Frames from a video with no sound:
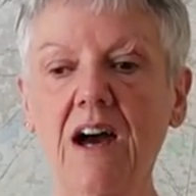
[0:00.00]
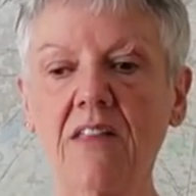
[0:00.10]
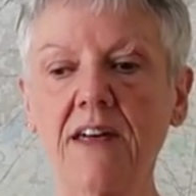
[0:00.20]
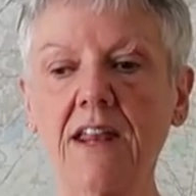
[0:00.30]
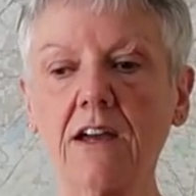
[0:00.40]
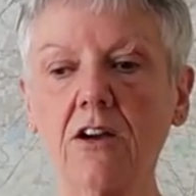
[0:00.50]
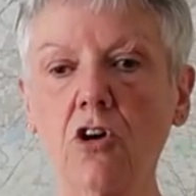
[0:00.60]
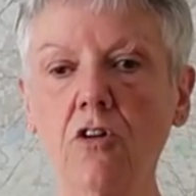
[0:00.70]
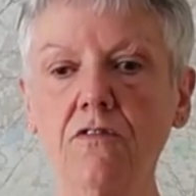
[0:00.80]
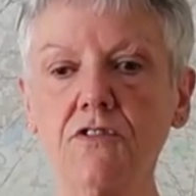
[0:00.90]
and then I can
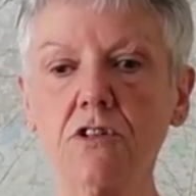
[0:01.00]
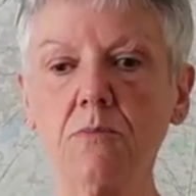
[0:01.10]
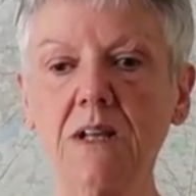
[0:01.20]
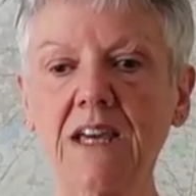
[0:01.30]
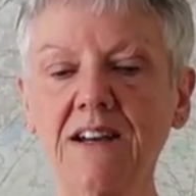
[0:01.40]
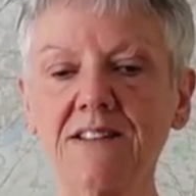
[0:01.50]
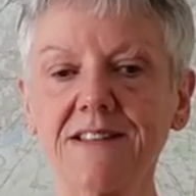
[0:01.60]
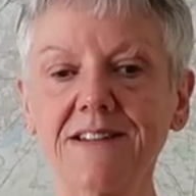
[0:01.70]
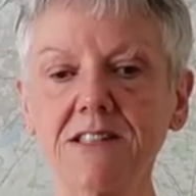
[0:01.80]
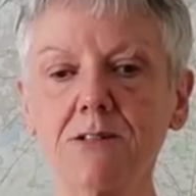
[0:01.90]
comfortably
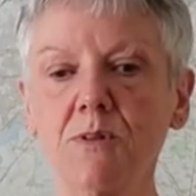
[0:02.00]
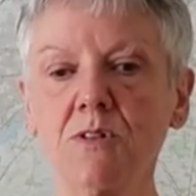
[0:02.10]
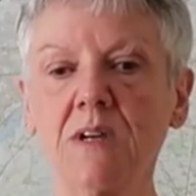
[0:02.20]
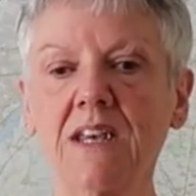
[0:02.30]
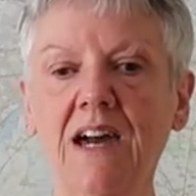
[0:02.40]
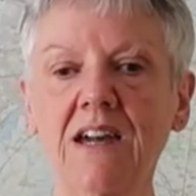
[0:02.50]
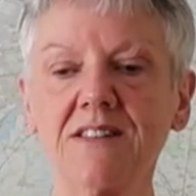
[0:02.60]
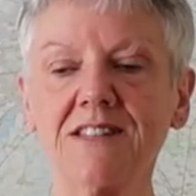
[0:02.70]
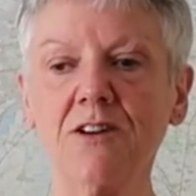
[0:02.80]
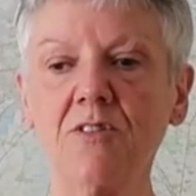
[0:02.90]
exist between 8
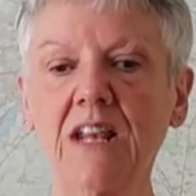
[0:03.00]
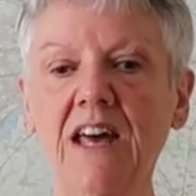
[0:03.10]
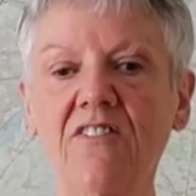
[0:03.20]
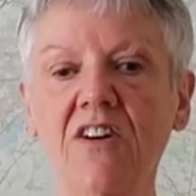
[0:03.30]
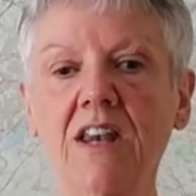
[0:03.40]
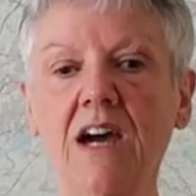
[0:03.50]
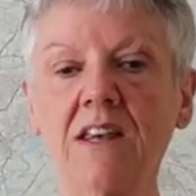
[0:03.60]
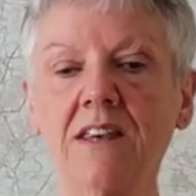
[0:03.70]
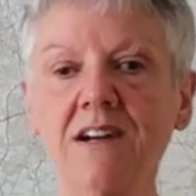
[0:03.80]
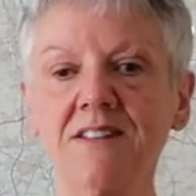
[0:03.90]
stone 11
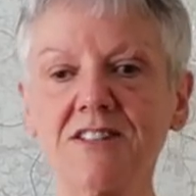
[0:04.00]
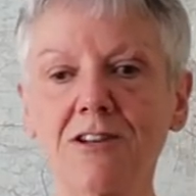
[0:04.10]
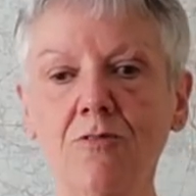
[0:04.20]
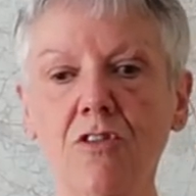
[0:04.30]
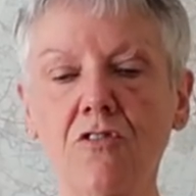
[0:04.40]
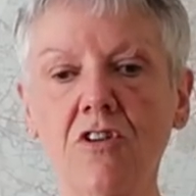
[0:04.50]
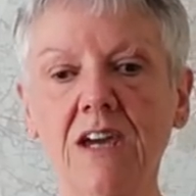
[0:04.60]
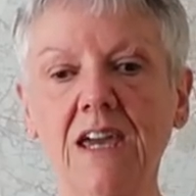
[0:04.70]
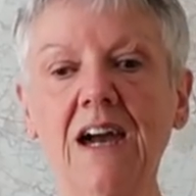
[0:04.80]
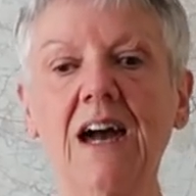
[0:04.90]
and 9 stone 3.